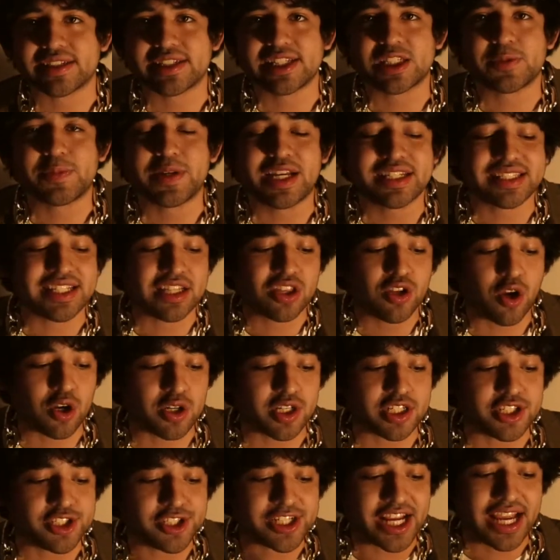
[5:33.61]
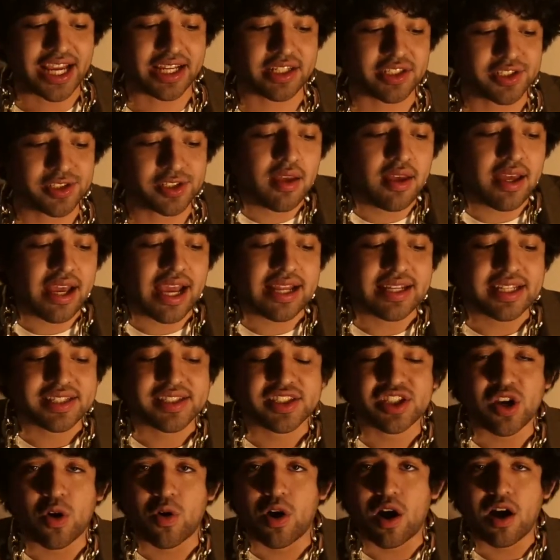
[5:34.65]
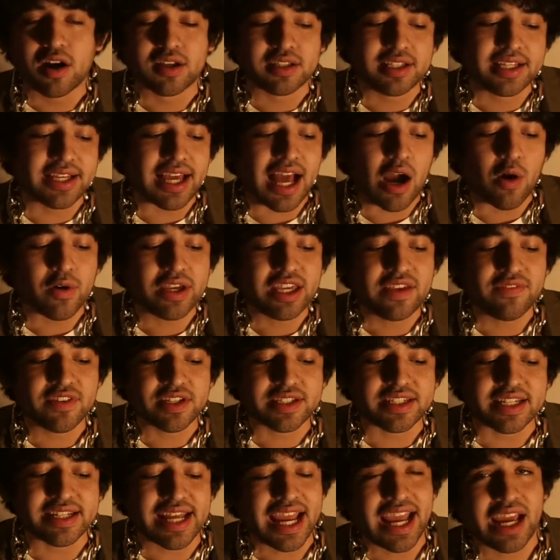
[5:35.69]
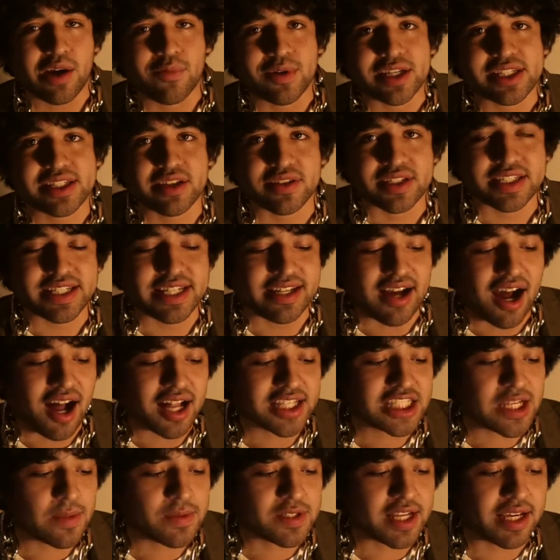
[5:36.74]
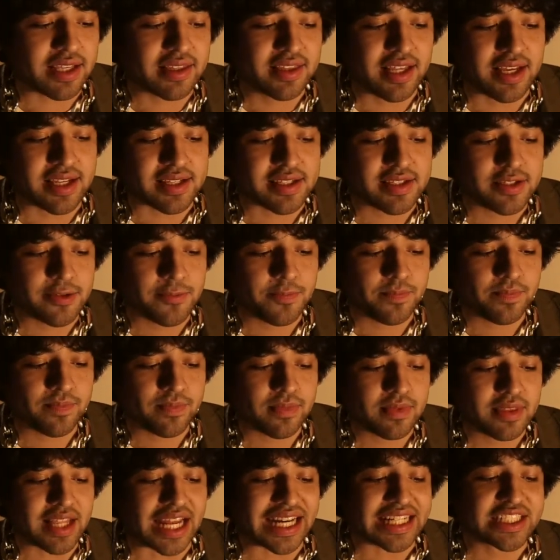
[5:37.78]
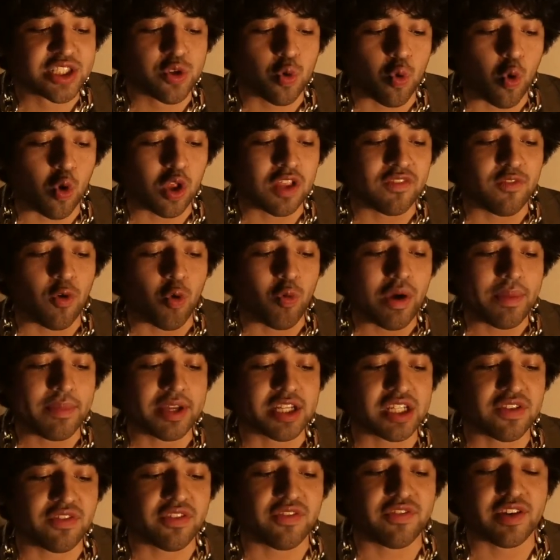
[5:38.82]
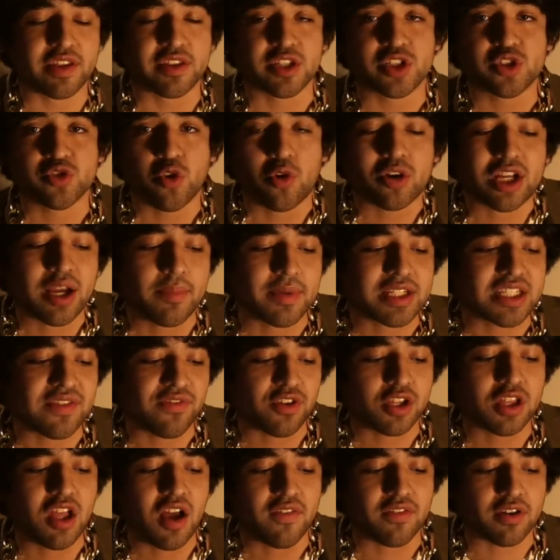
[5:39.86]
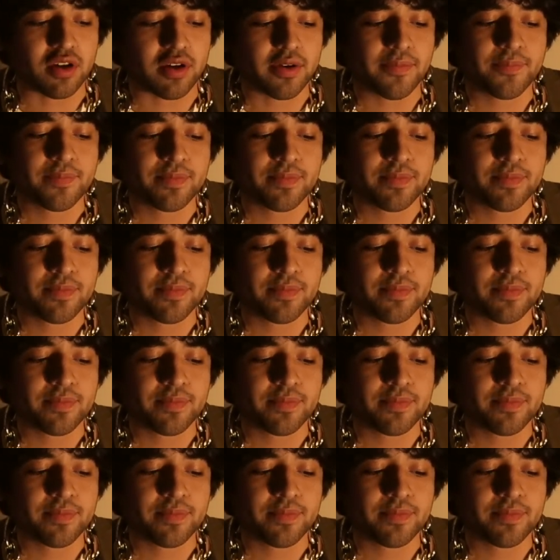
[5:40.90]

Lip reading: It's because he learned to change. And it's so ugly how even today we still see concepts like this. That it's the role of a woman to fulfill the shortcomings of her lover.